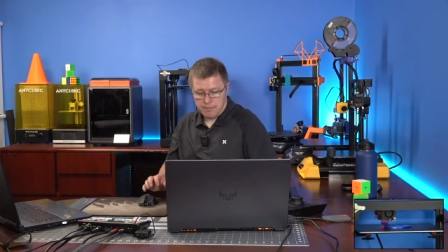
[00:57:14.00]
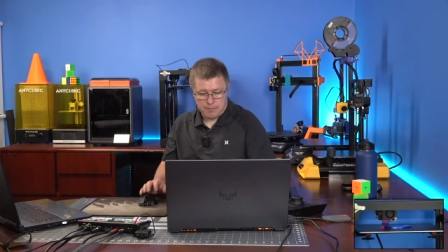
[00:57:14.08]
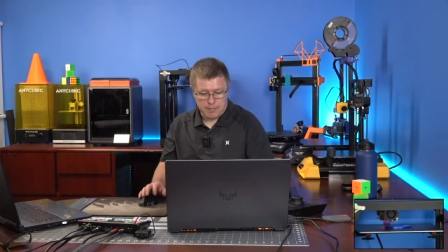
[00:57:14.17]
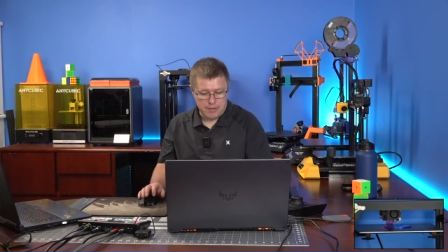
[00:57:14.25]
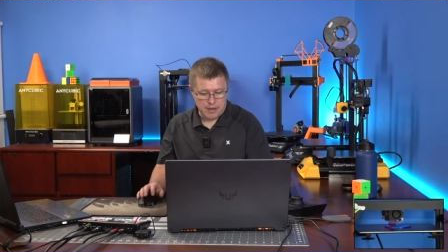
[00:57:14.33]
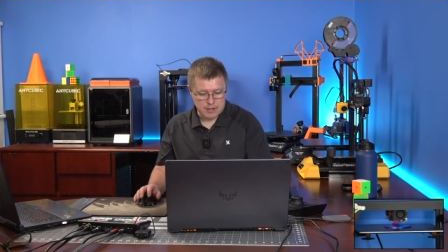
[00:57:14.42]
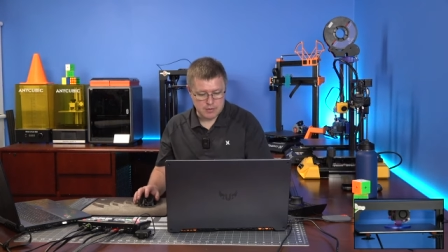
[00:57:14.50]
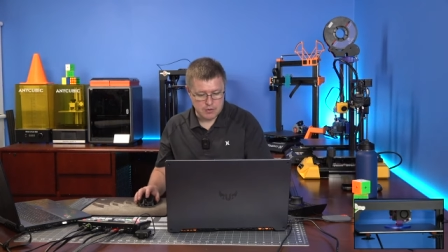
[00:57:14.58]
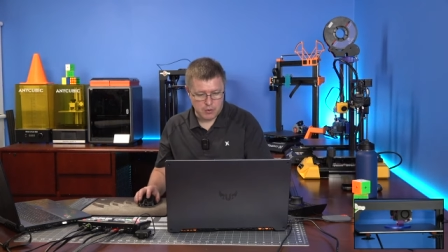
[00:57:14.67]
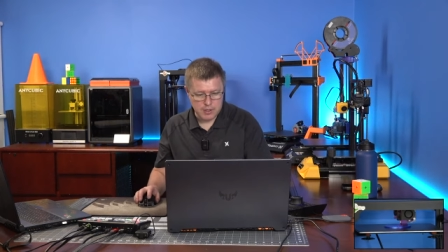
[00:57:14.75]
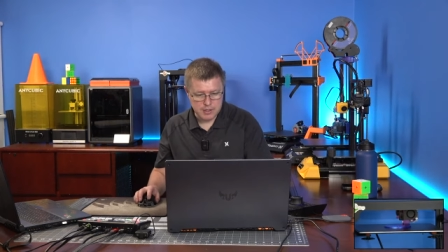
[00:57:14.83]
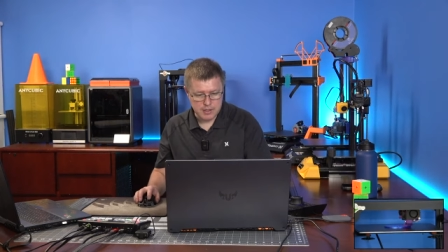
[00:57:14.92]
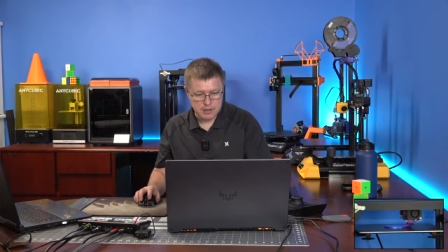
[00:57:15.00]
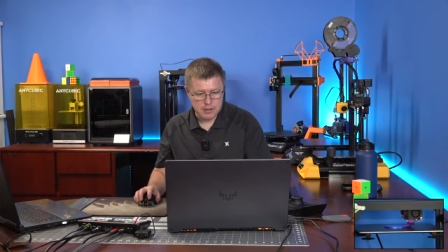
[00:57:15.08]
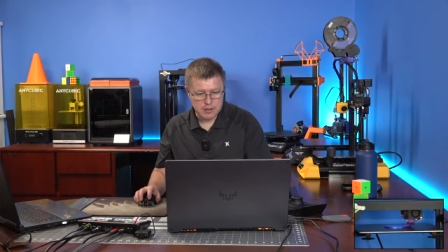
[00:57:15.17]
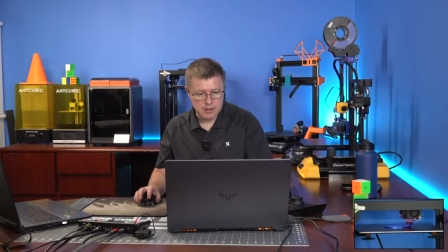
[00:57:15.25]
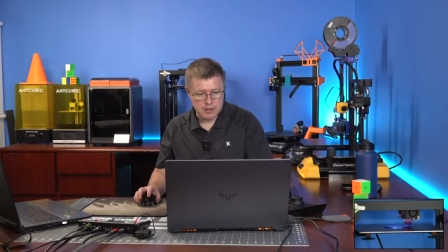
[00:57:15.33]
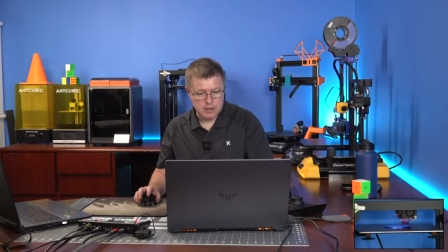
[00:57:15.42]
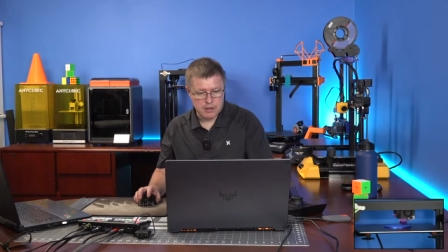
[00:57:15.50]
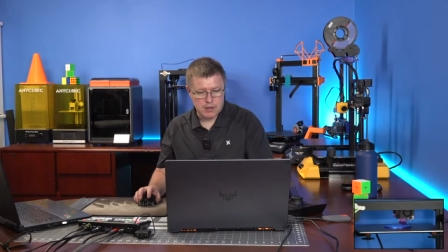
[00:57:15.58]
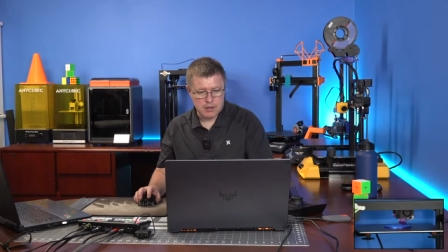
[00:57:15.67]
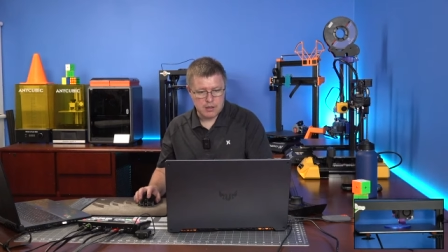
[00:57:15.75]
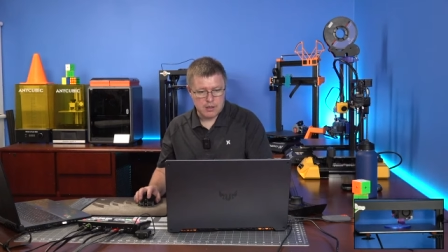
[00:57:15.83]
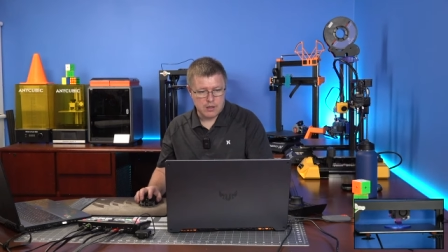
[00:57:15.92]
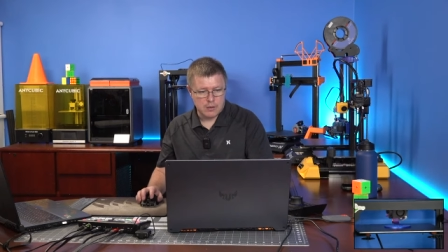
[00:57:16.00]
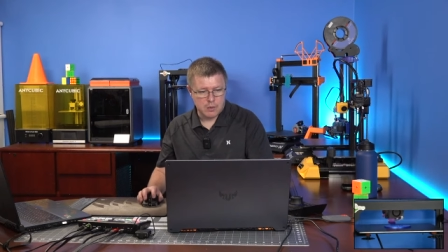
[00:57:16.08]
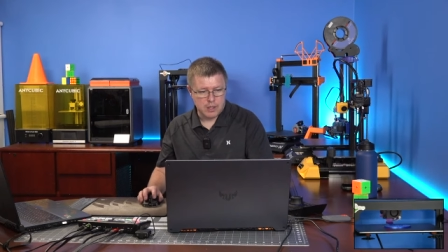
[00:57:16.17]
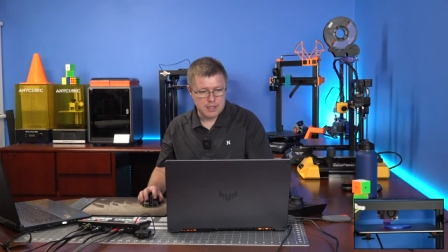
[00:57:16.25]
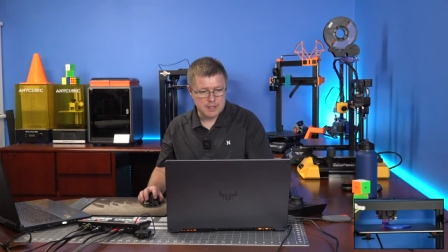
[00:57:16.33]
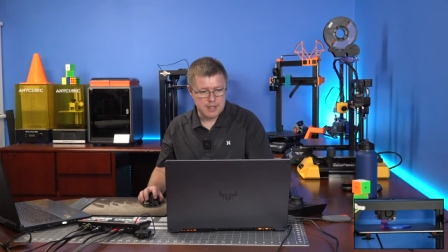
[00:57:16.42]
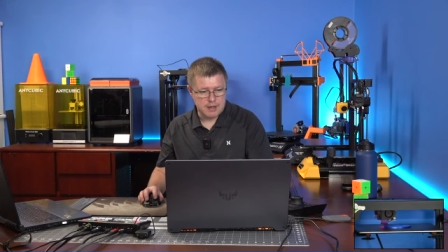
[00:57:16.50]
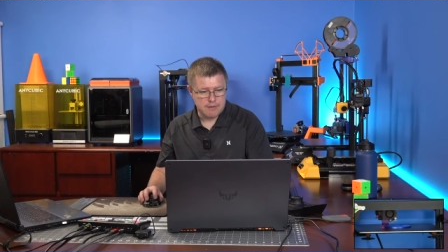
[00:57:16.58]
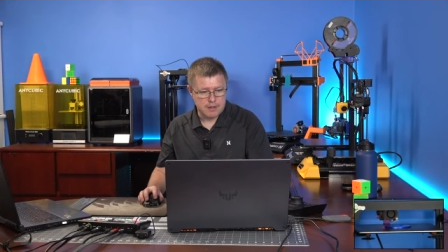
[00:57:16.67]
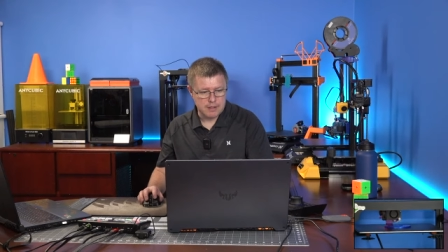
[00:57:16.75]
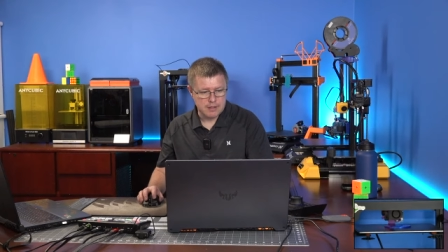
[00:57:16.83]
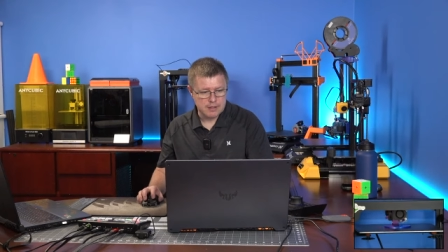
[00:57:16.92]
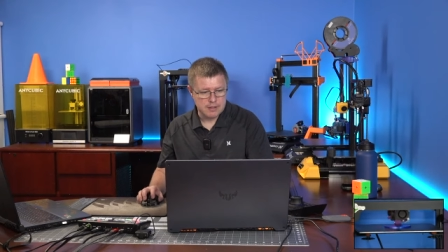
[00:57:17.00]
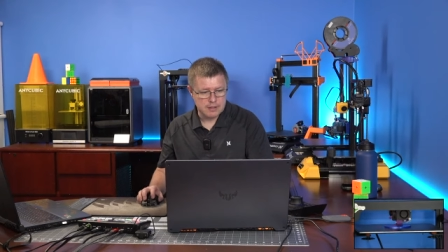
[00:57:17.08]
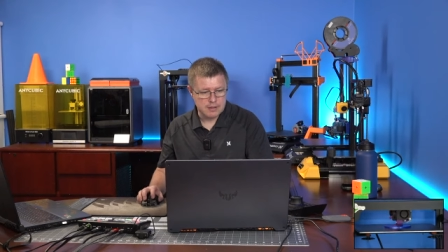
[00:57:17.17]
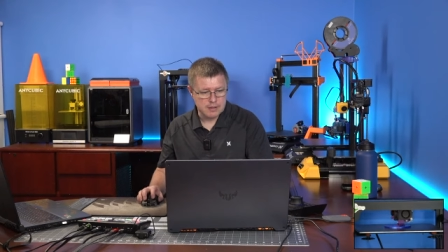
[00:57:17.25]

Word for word: That thing's noisy. We're gonna save this